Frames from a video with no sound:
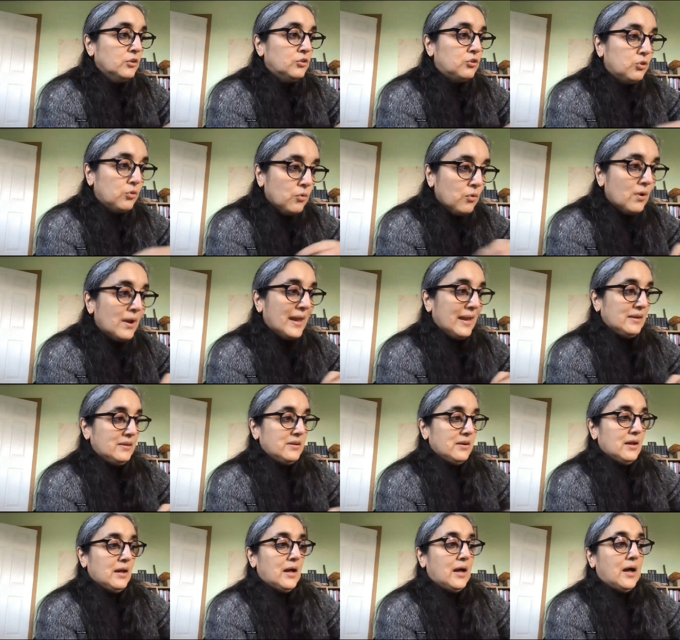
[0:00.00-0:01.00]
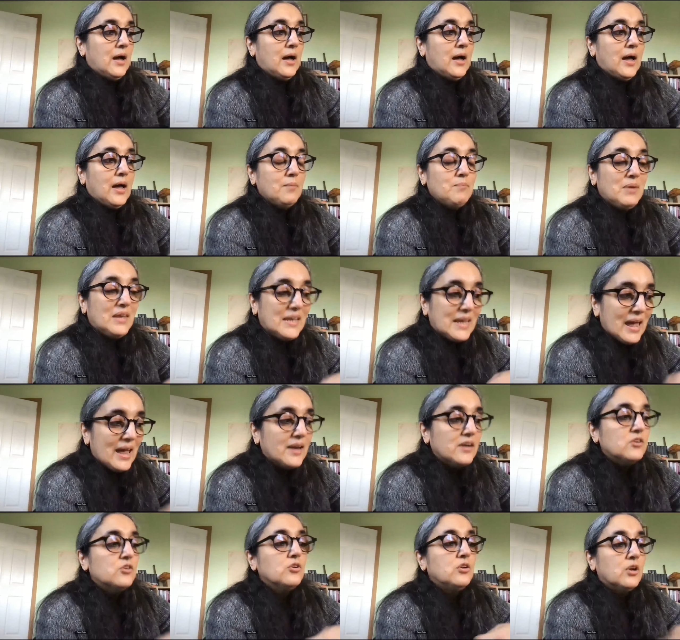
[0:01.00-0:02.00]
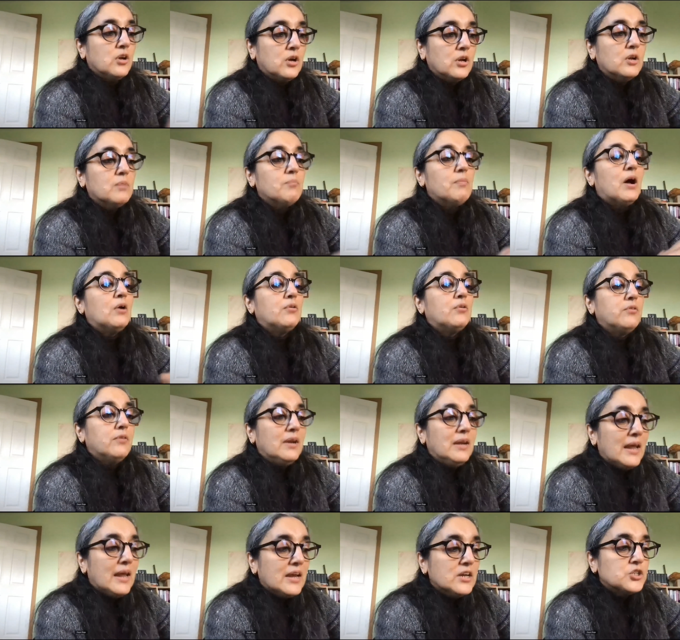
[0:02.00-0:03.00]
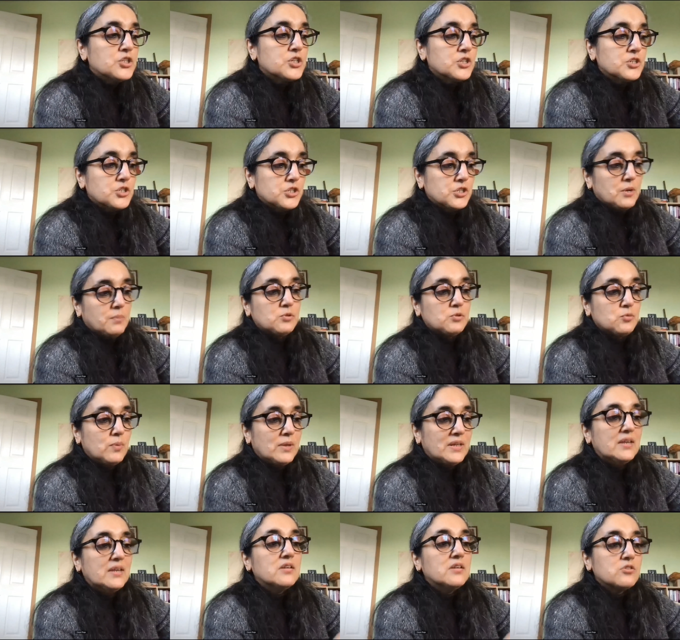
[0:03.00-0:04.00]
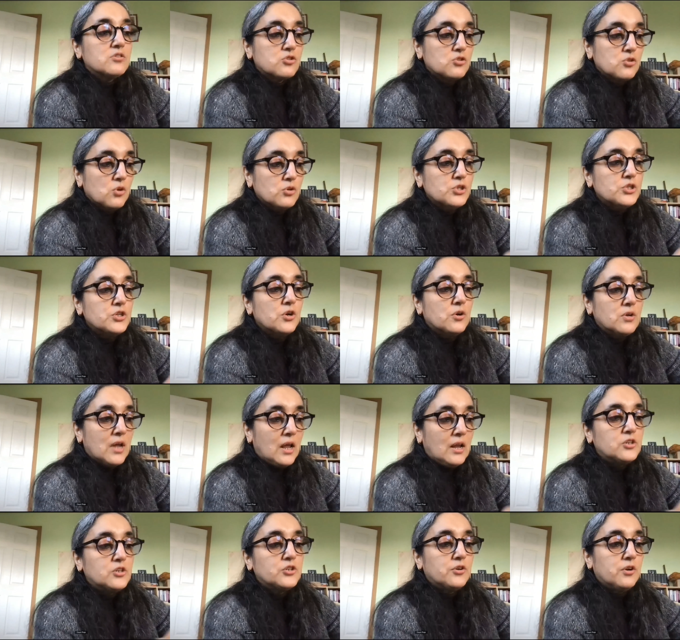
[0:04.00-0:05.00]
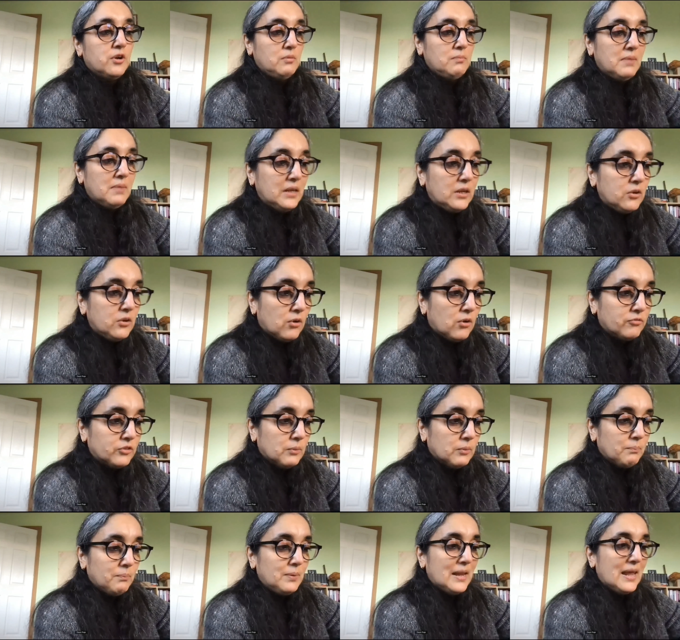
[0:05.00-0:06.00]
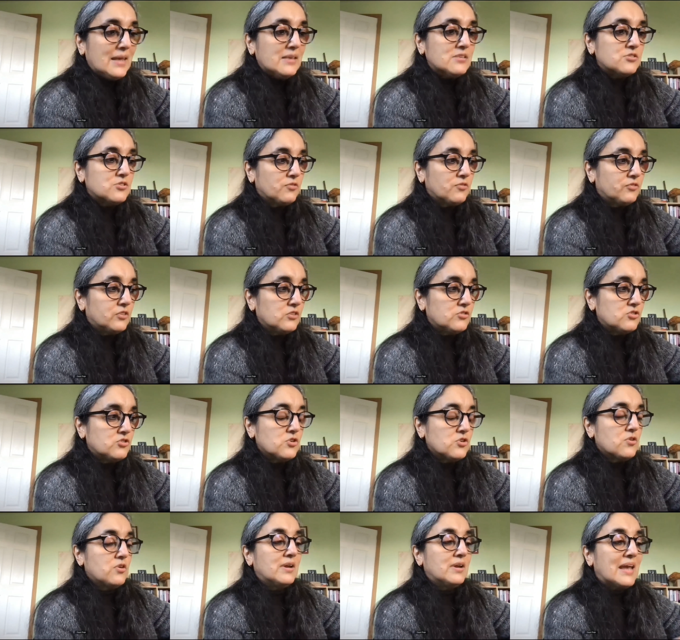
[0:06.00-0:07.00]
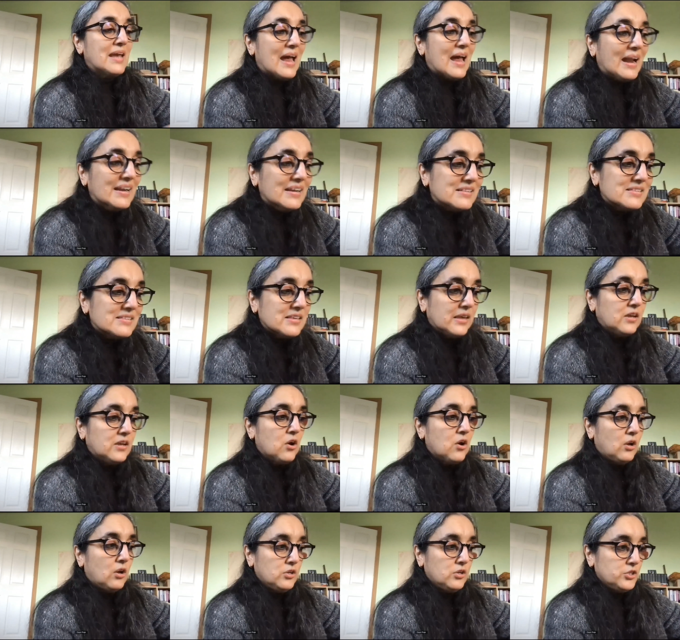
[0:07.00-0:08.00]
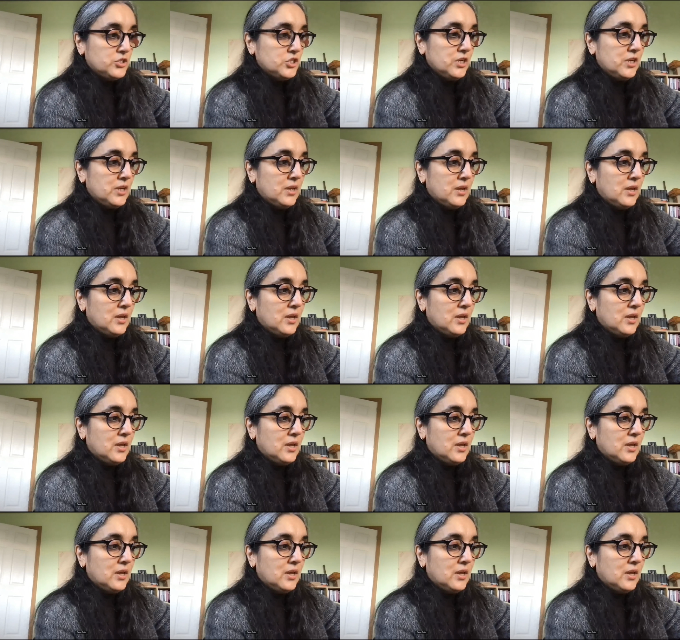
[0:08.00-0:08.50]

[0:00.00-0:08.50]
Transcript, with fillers: Through it, I began to learn about relationships within the socio-cultural milieu of the place of the story and its ecology.